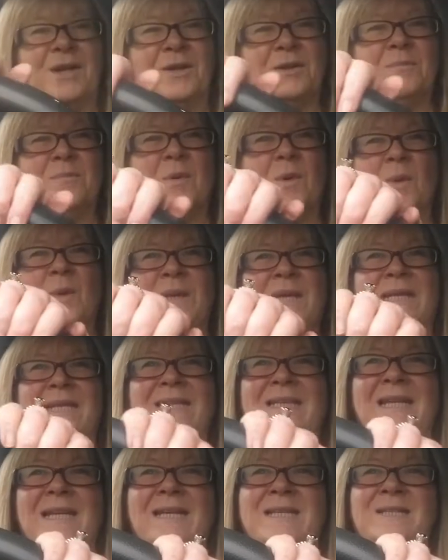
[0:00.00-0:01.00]
Good
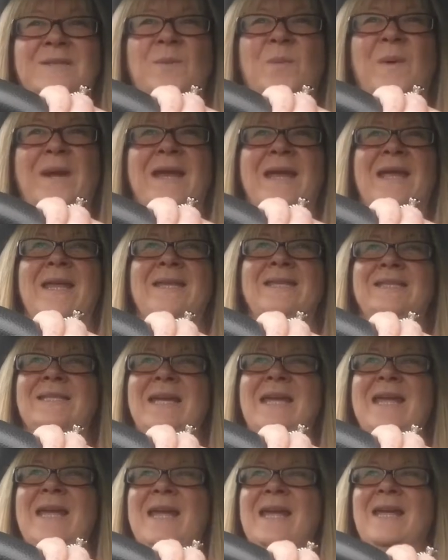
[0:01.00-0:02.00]
morning. It's weighing
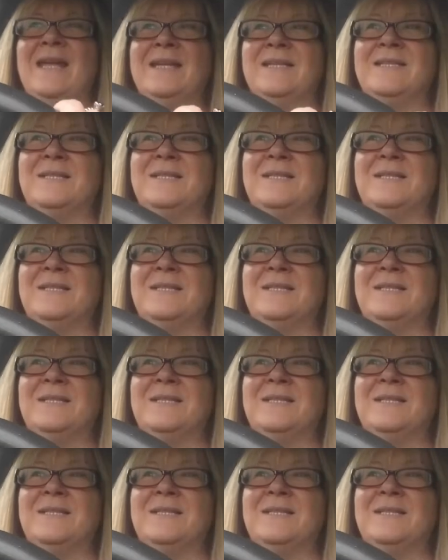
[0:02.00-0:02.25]
day.